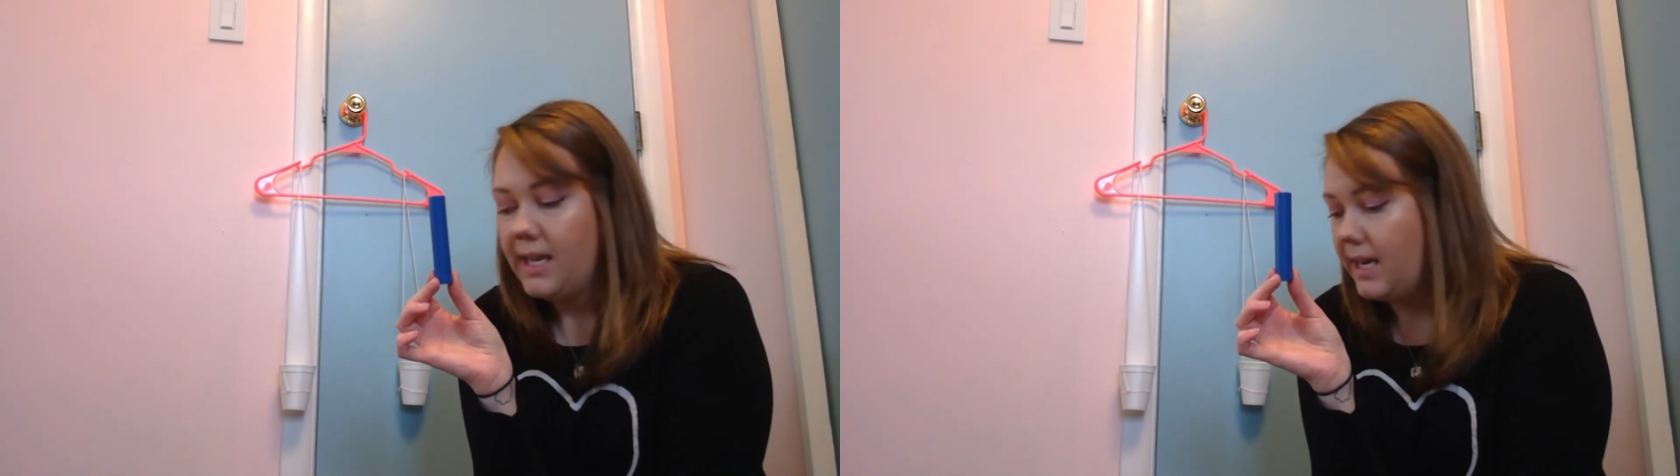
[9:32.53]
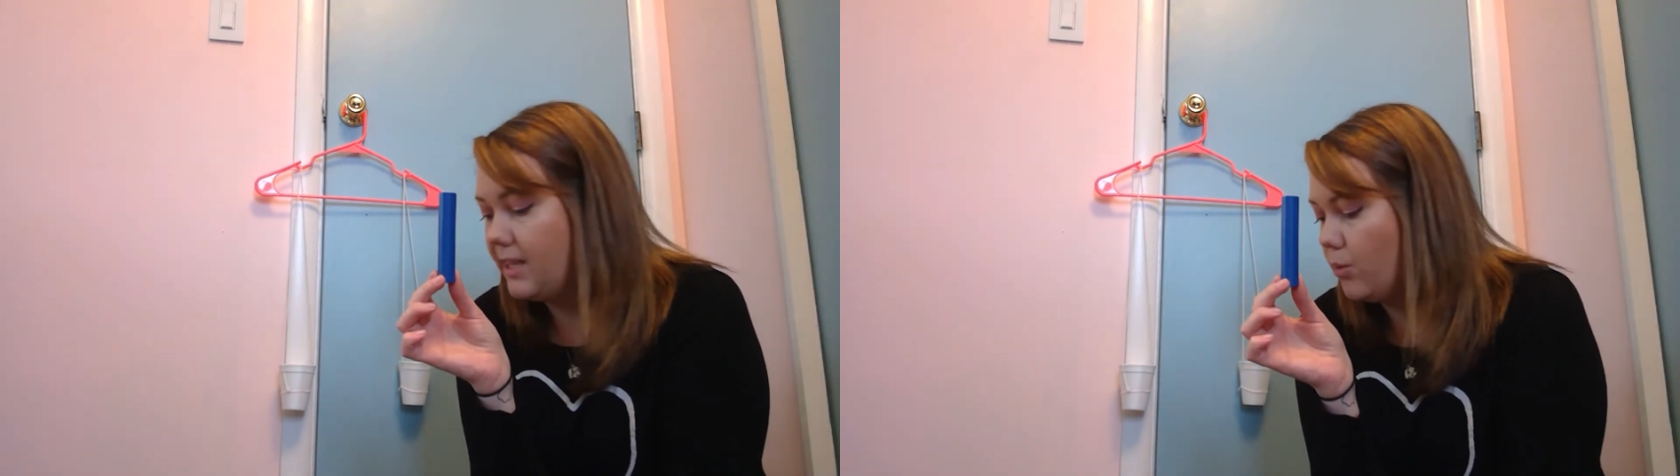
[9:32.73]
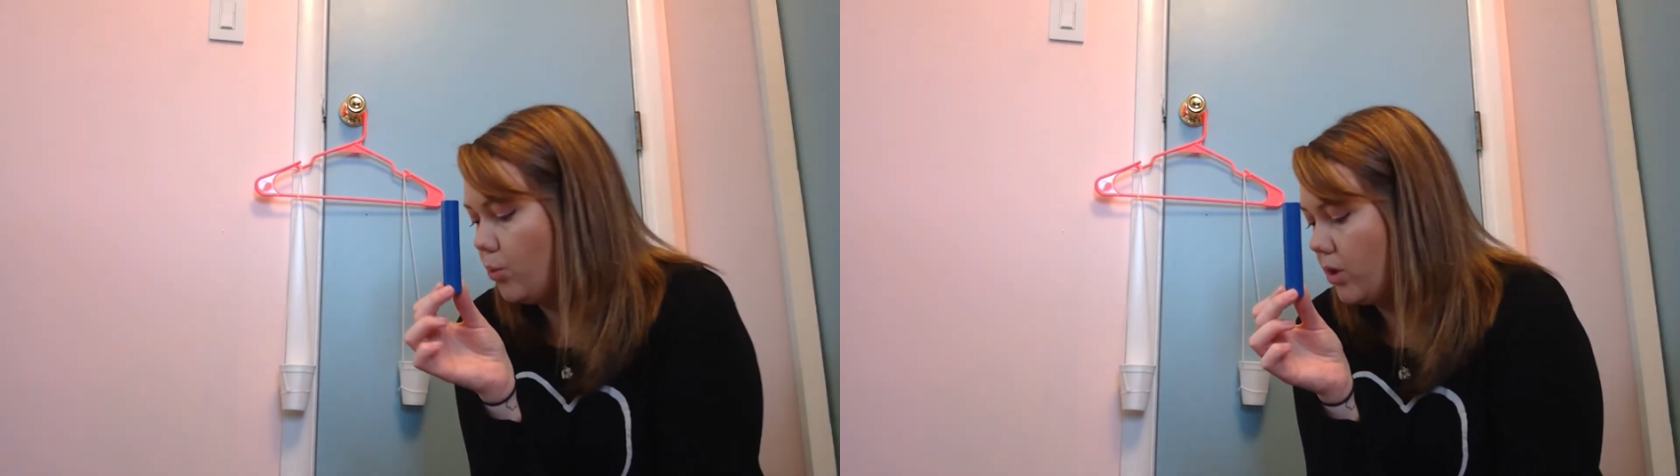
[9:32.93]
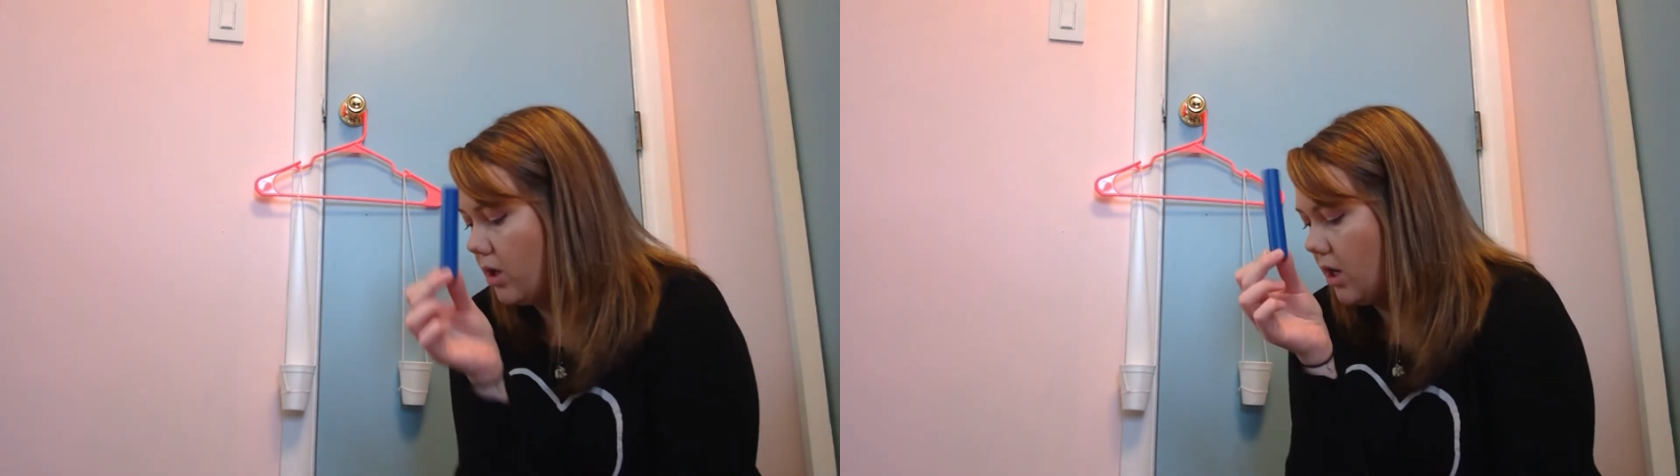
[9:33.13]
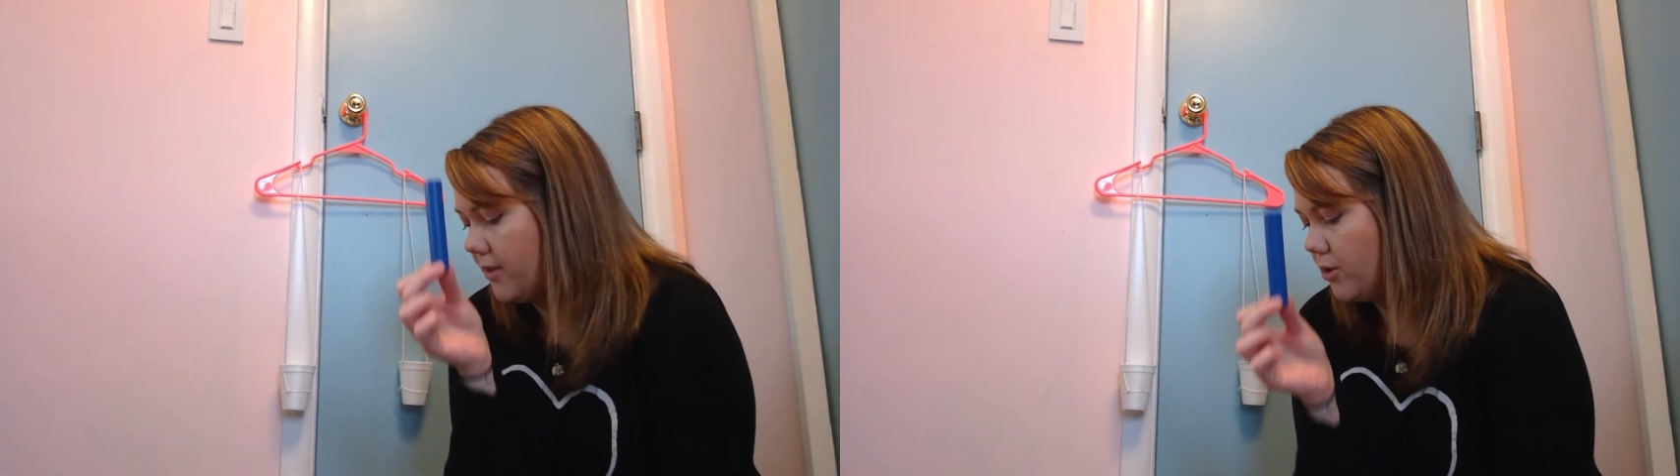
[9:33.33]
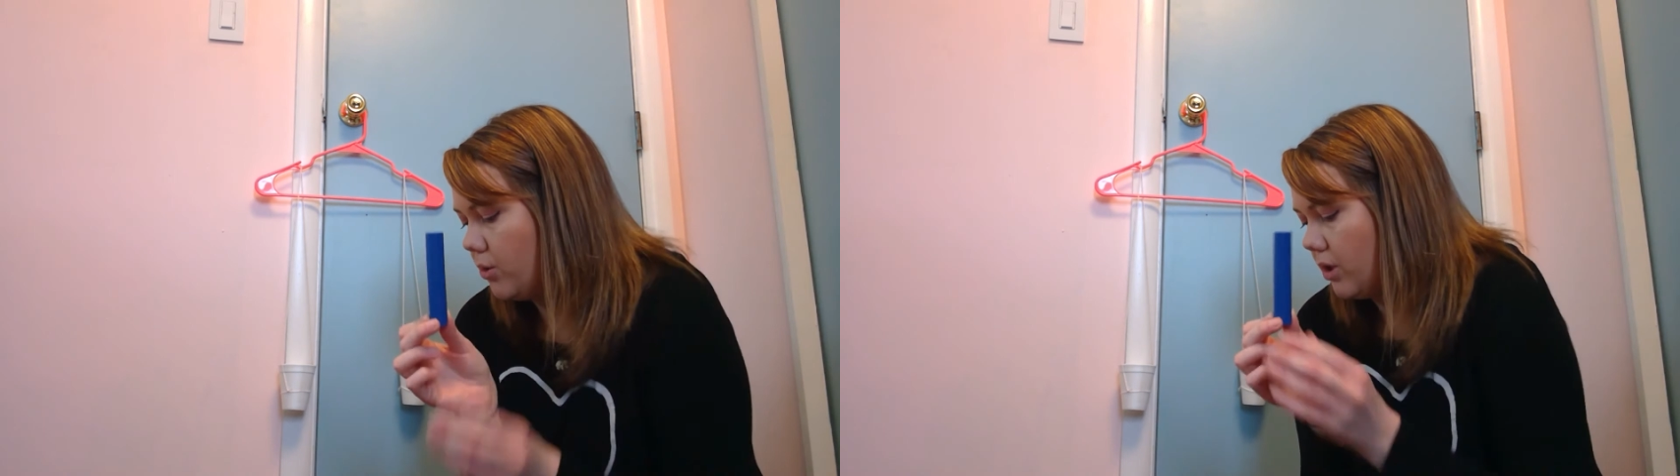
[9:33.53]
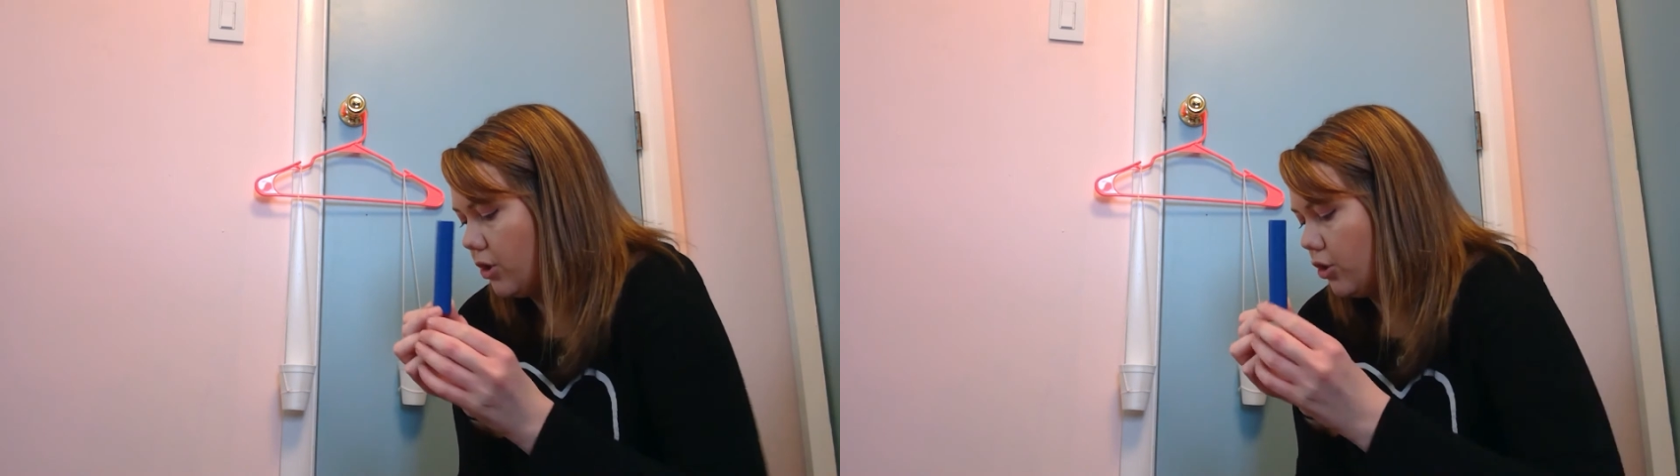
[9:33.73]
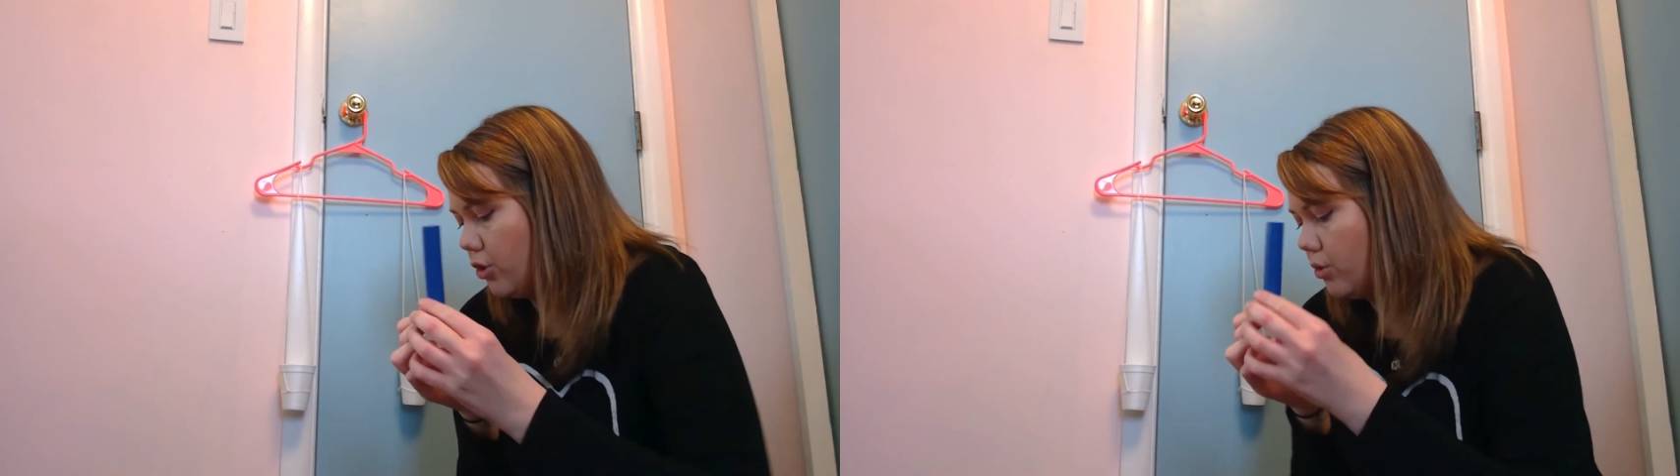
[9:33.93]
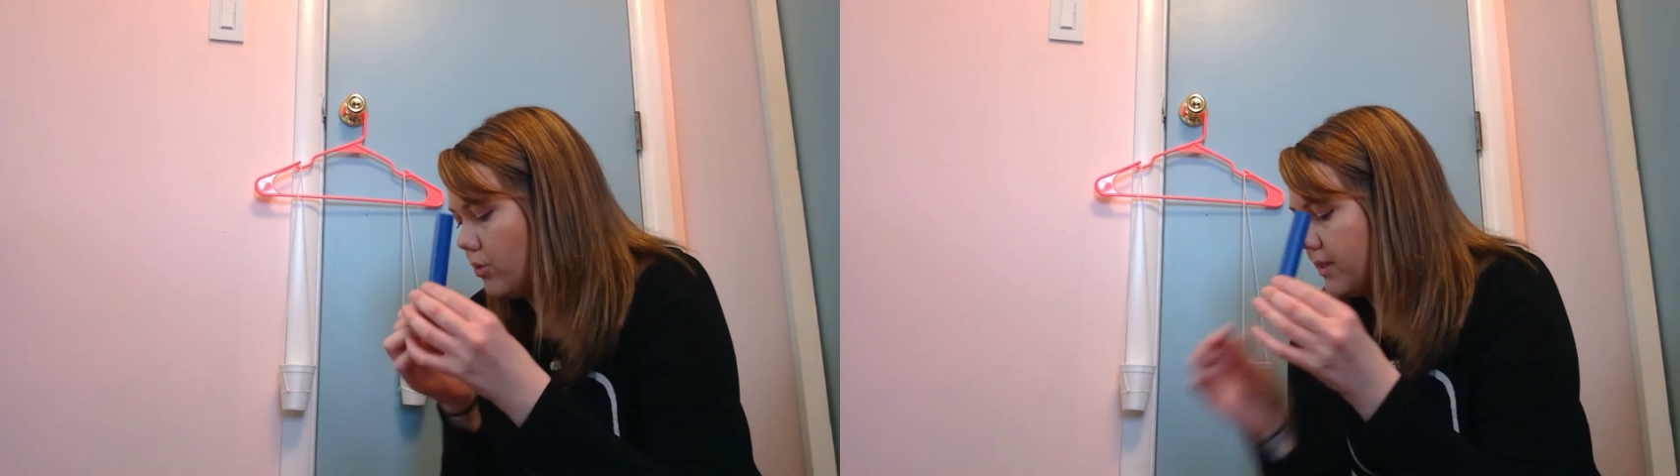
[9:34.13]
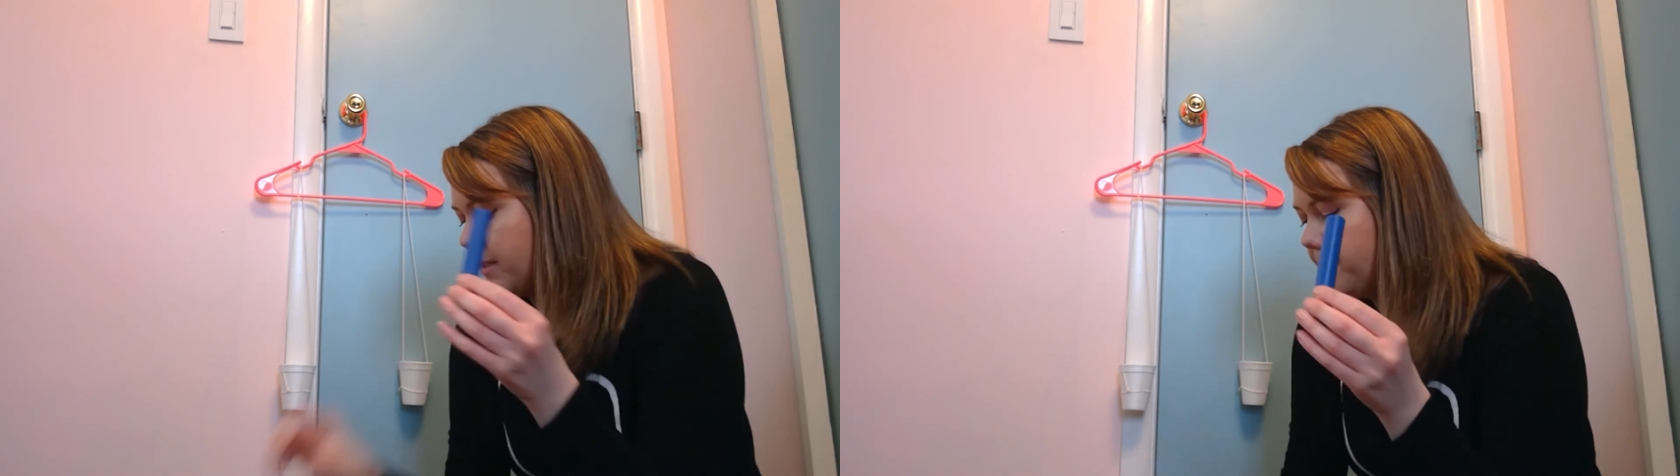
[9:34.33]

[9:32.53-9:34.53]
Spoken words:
And then we're also going to use